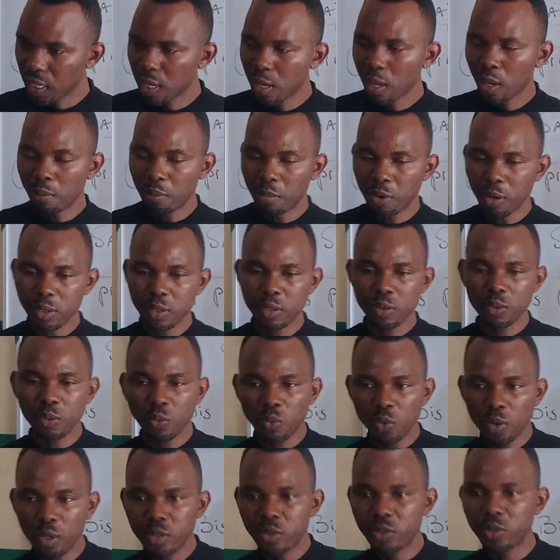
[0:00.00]
but
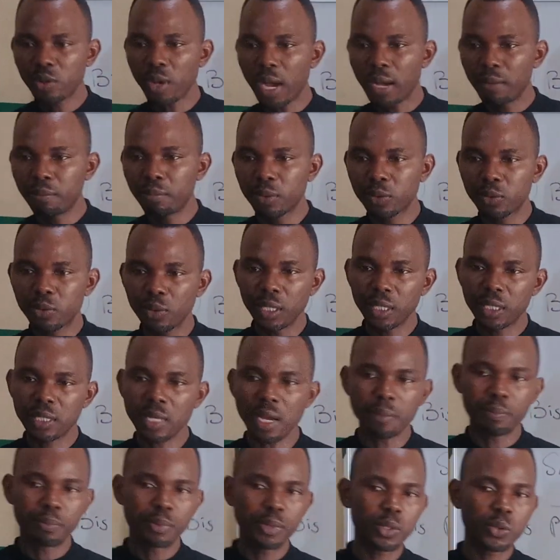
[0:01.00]
once you are able to
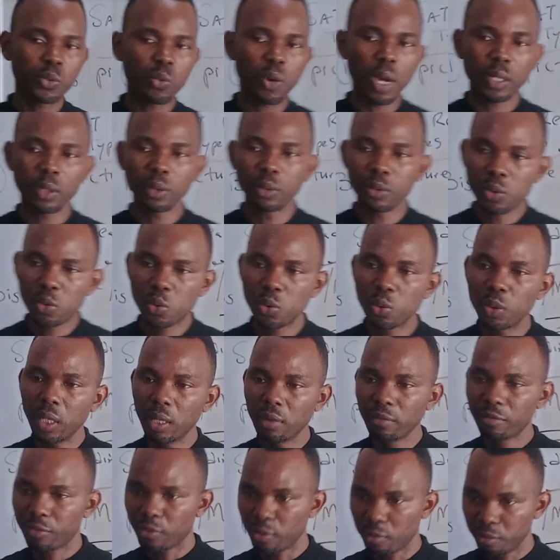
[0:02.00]
interpret one or two
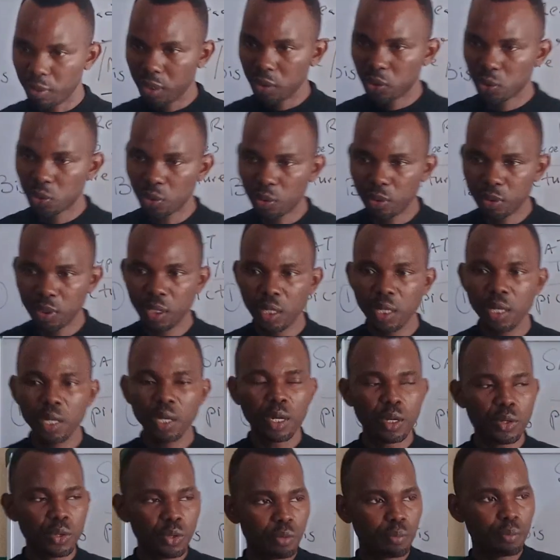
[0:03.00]
information,
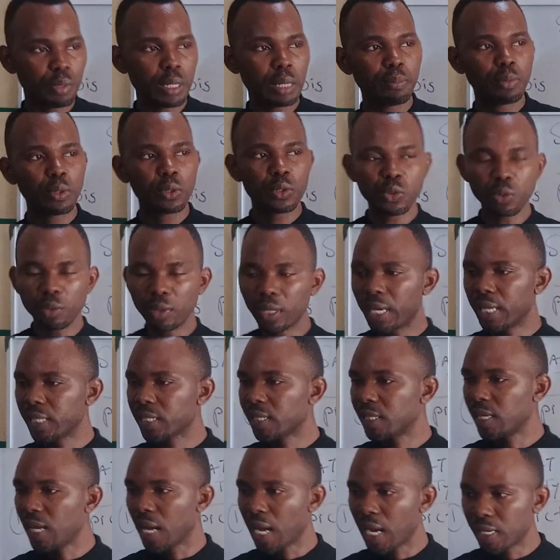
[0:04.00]
you'll be able to get
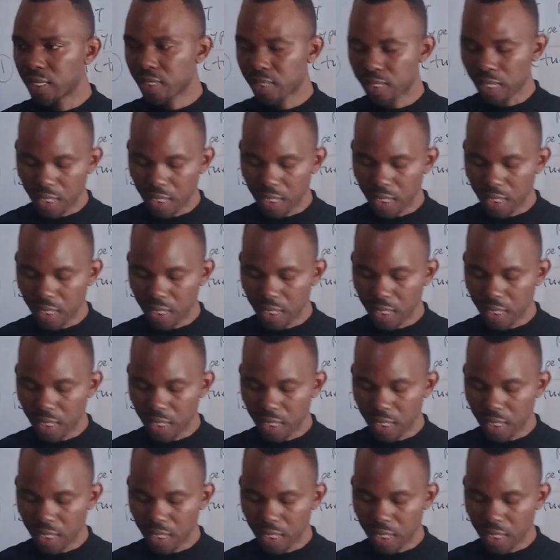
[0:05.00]
the answer.